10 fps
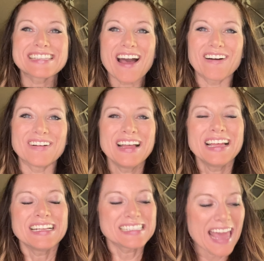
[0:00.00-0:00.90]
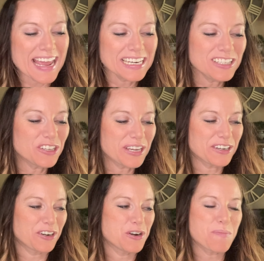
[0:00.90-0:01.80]
So, taking a look at
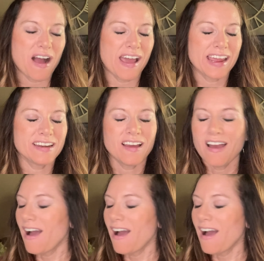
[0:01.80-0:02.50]
Her Mine,